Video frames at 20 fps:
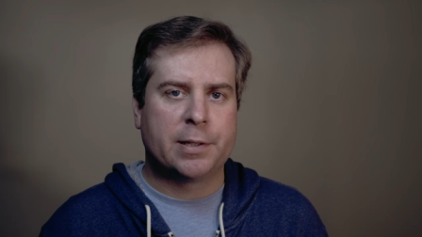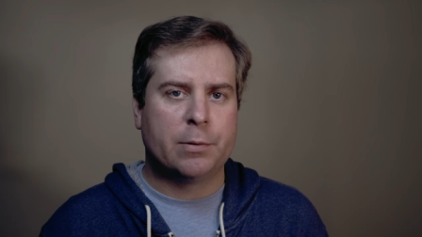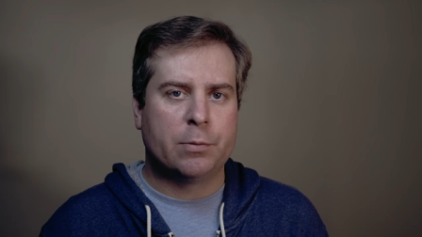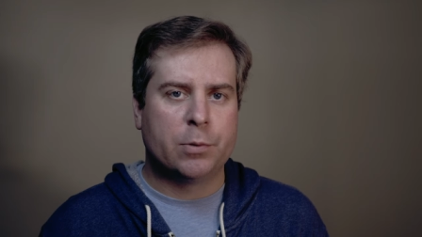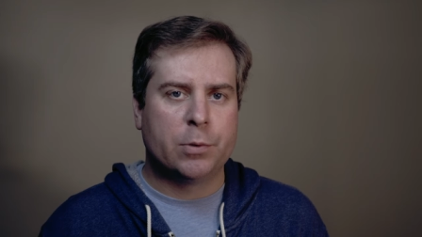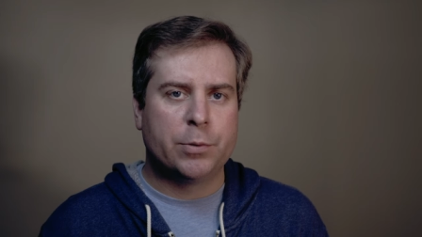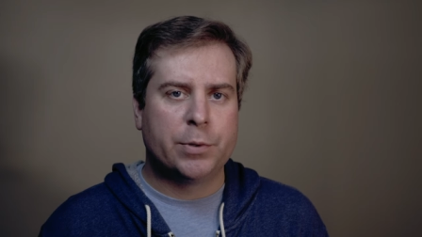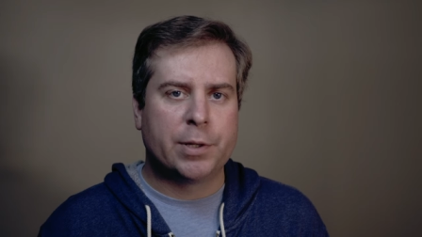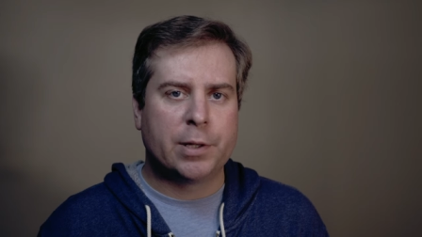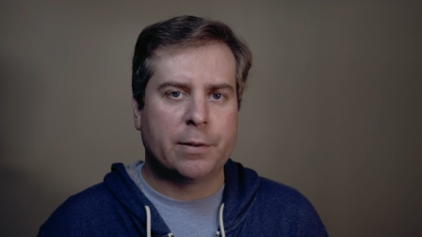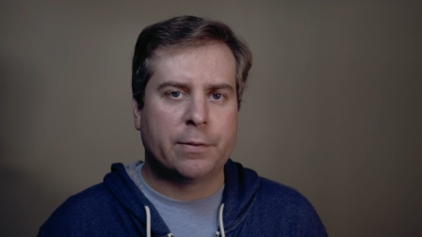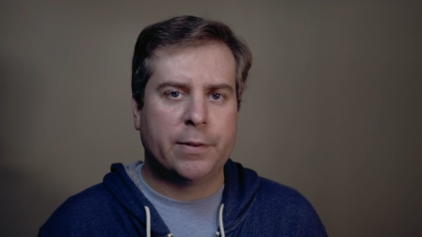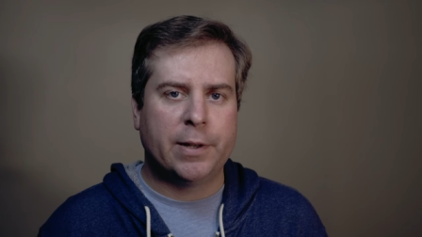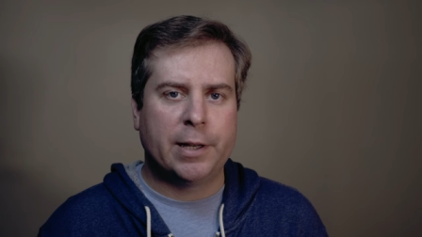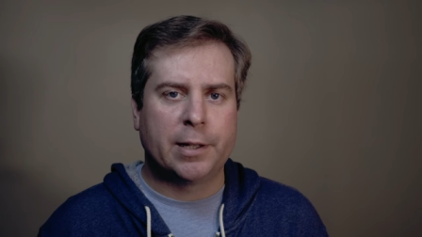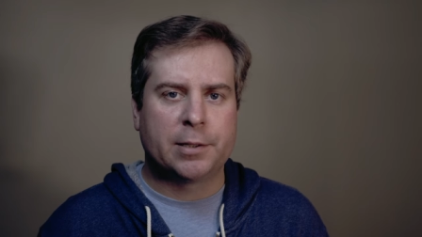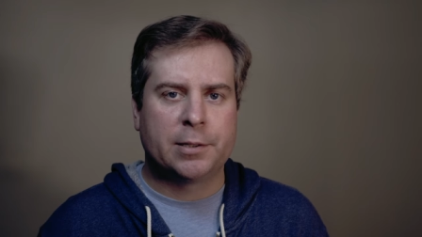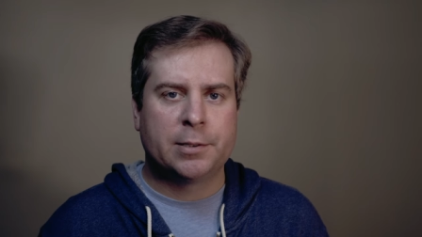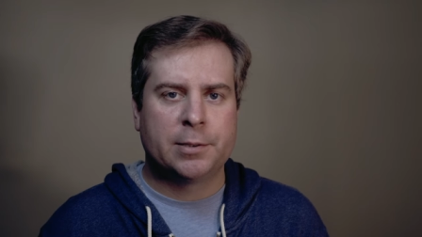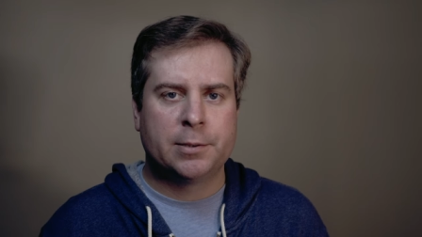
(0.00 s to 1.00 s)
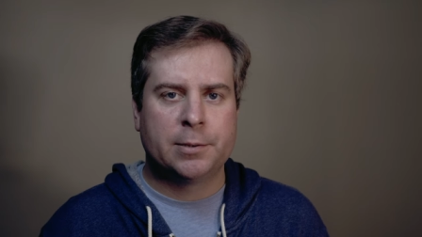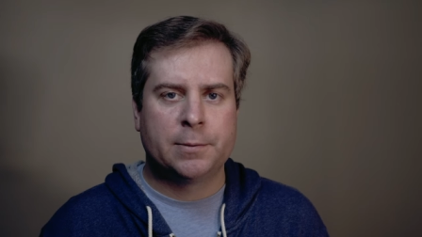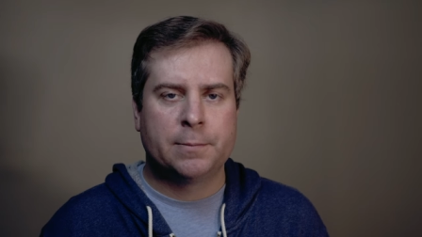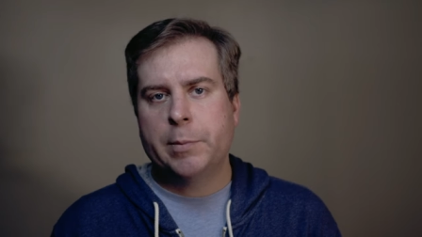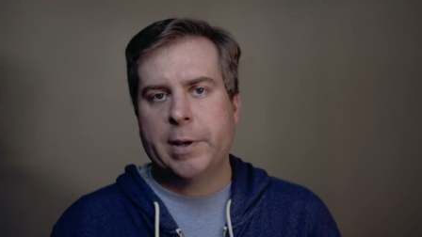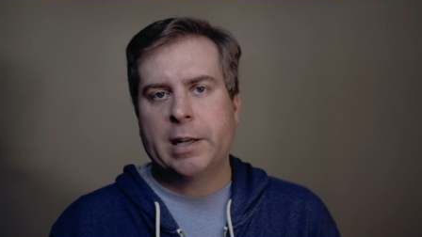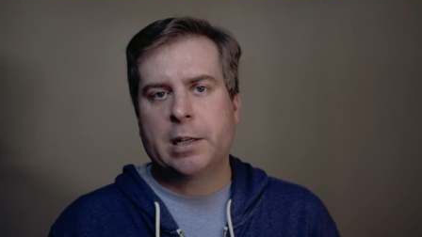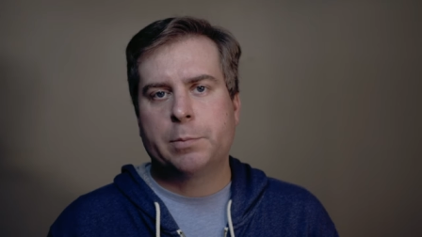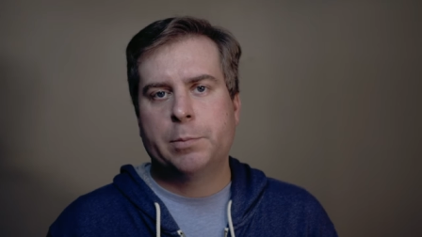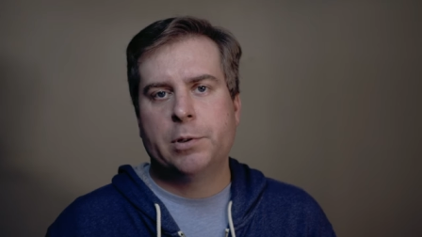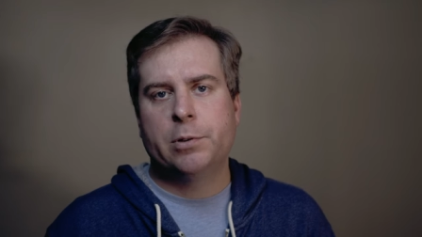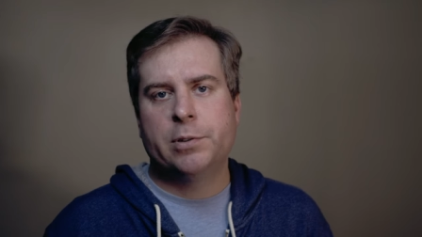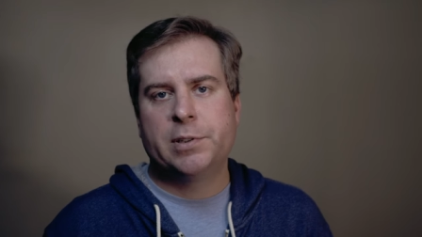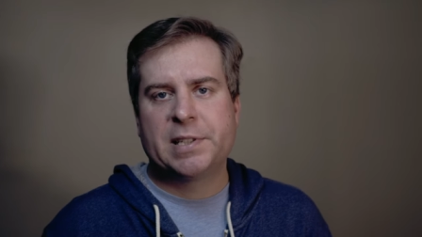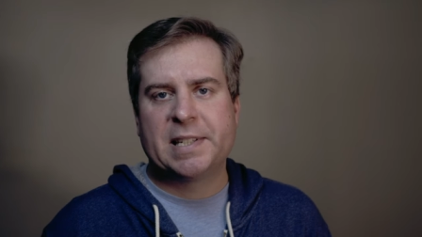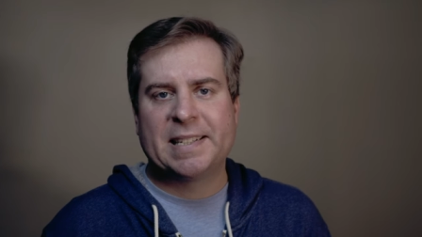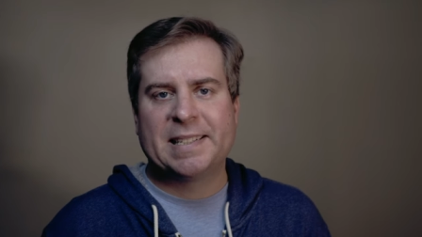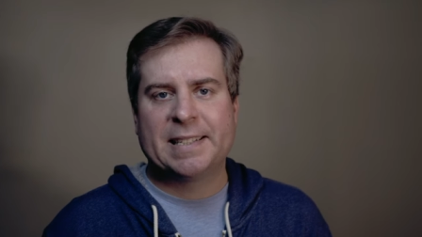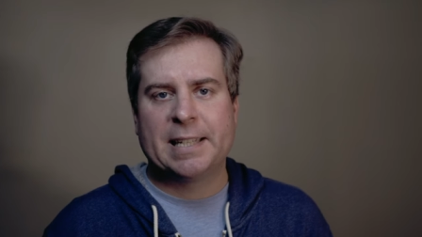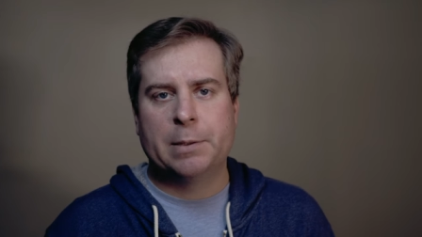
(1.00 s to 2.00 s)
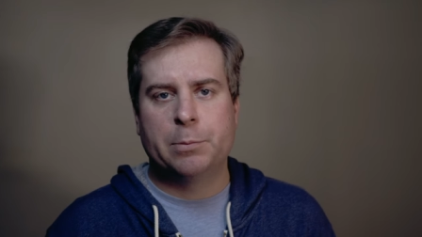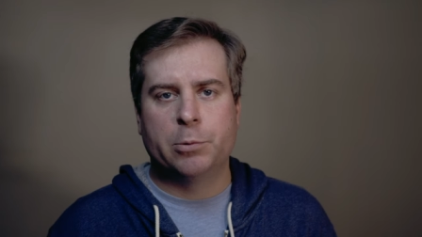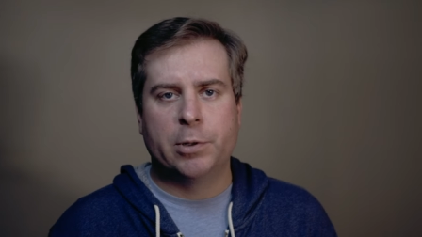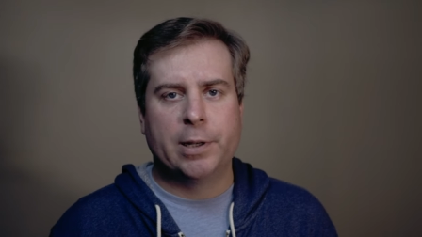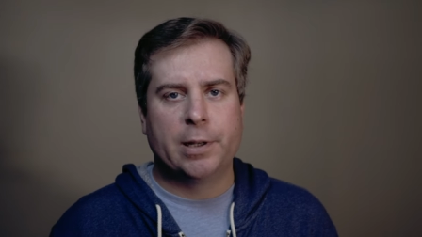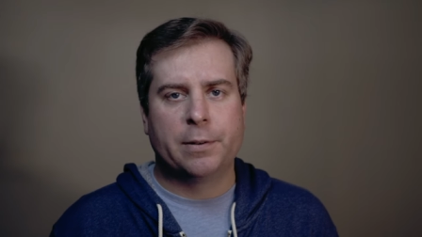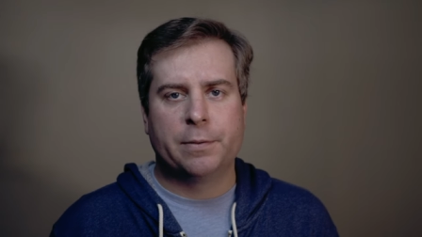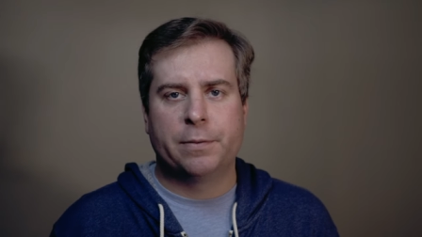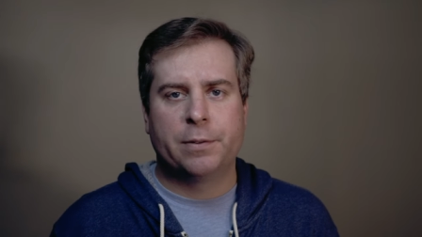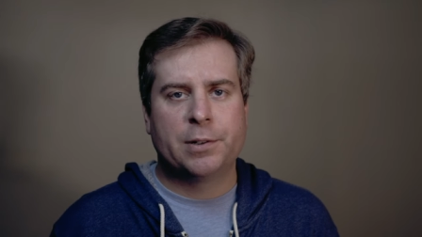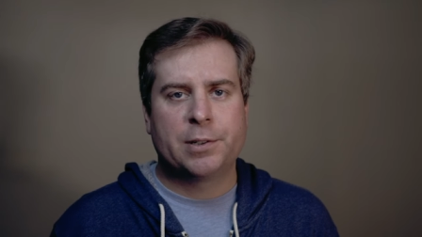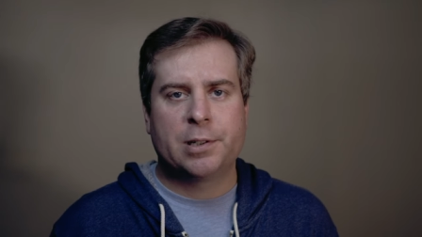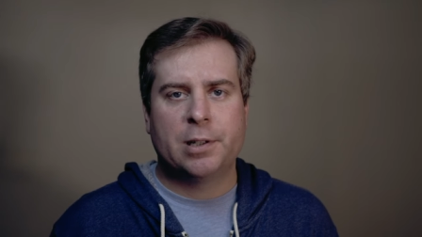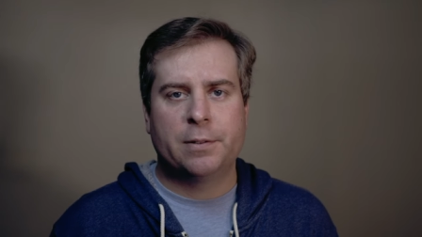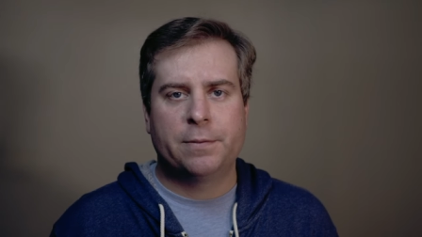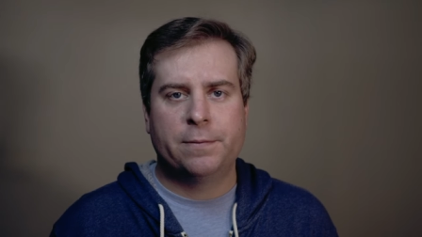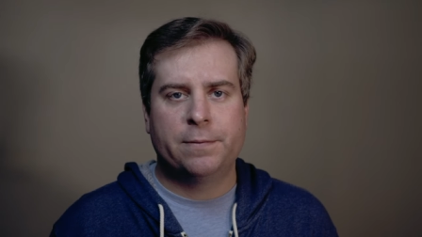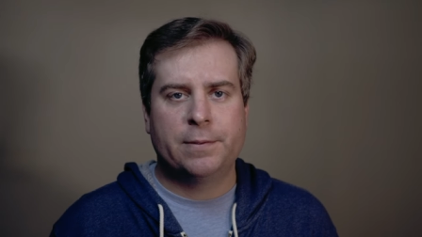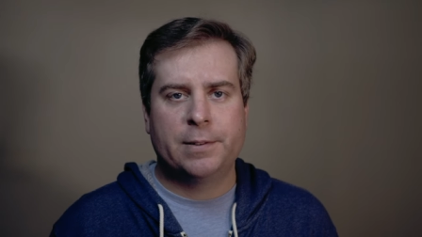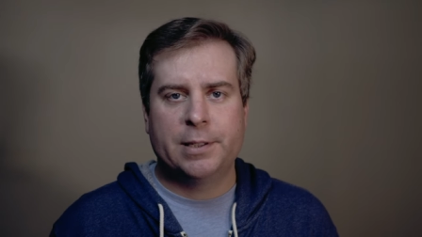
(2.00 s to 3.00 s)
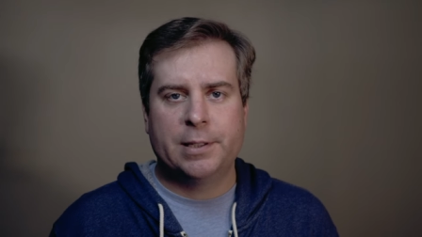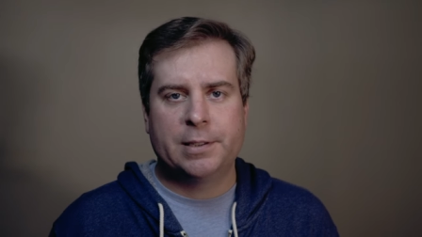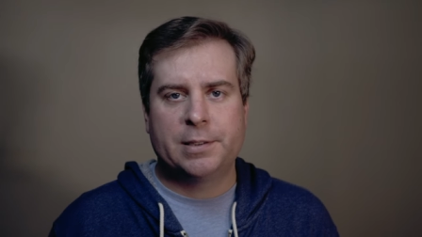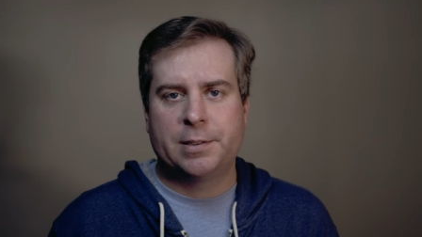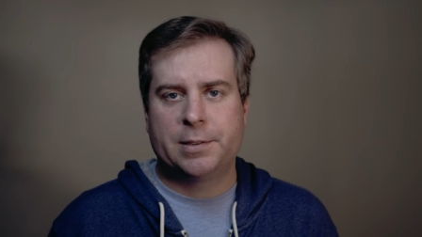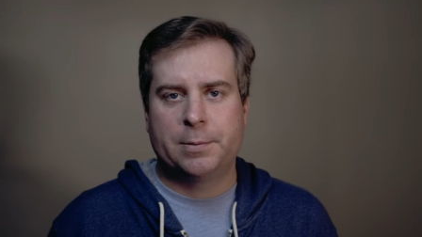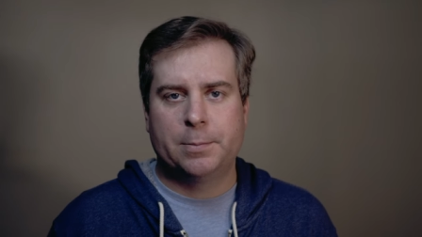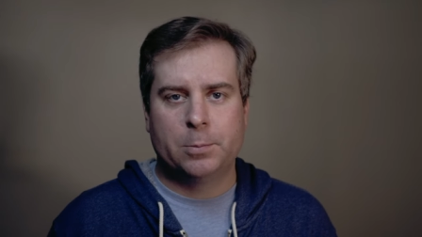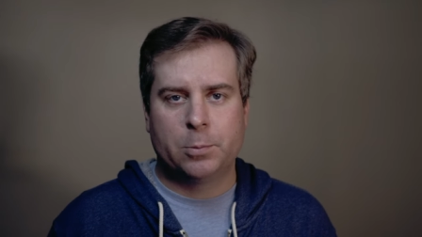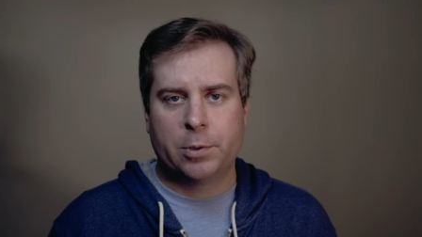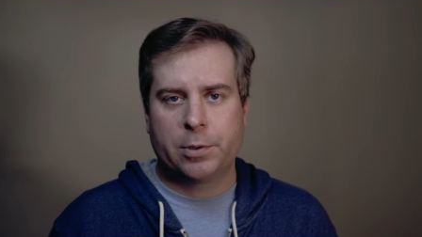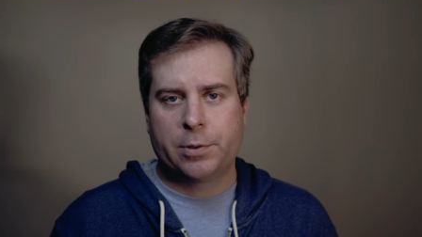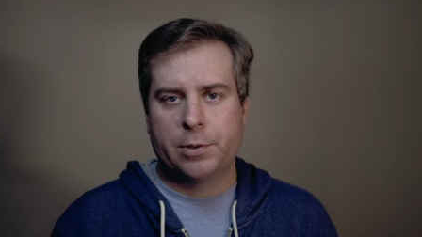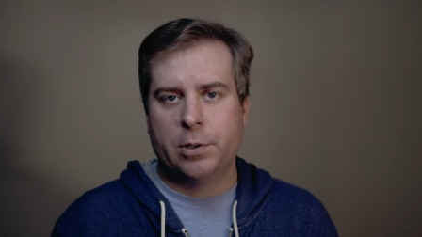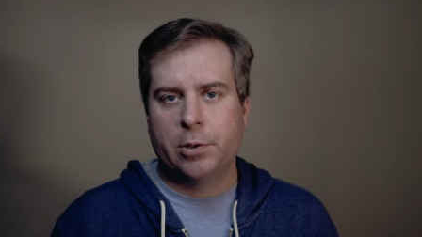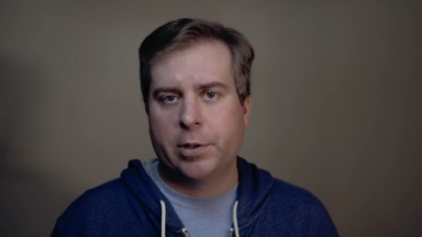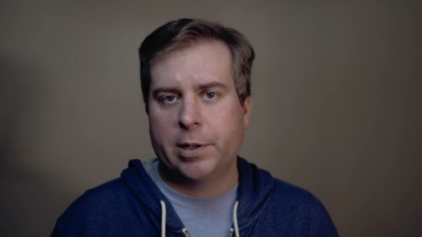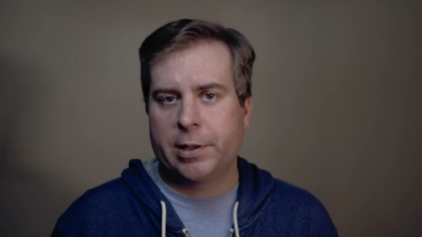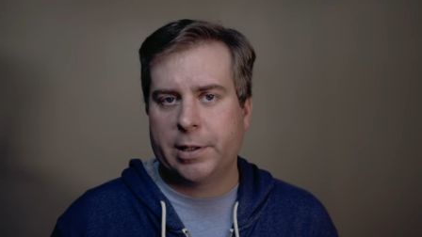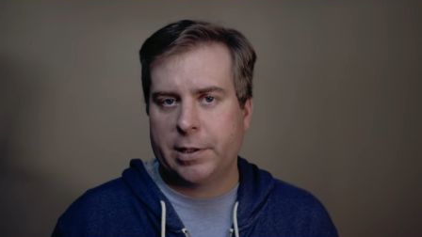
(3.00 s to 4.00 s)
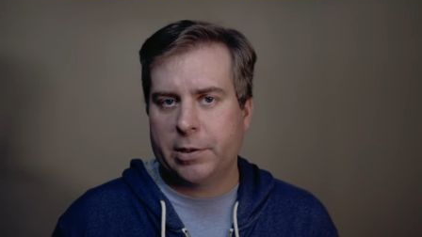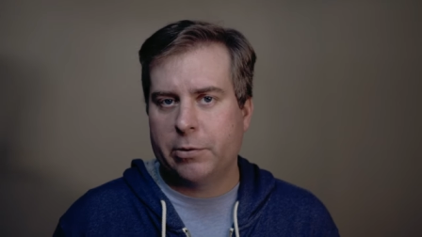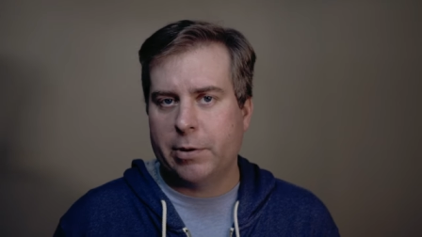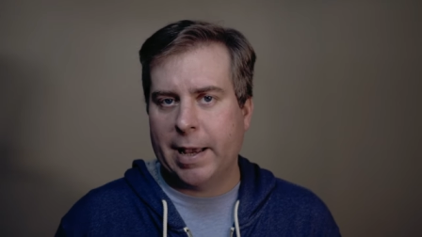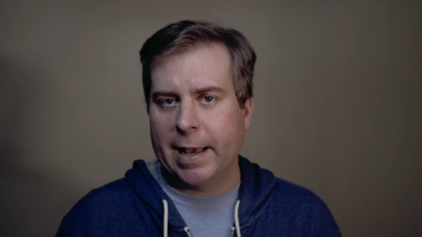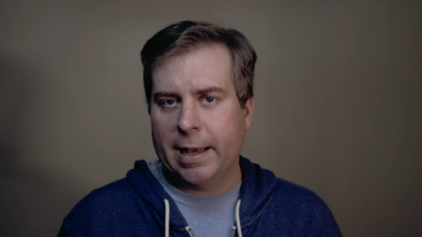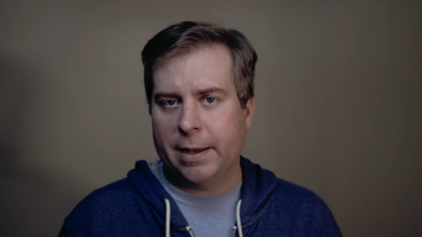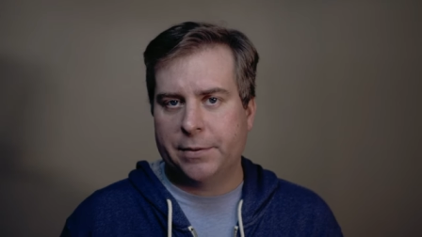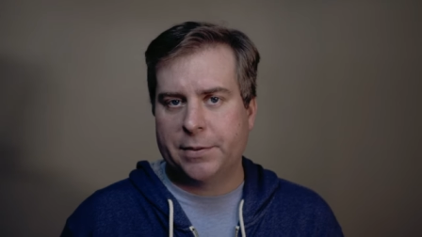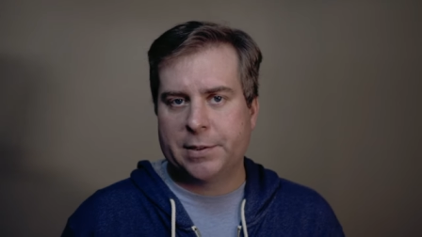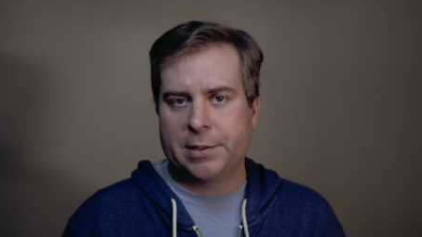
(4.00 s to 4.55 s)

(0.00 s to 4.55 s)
that ruin the effect. Cinematic mode is the same way. First off, it's worth noting that you have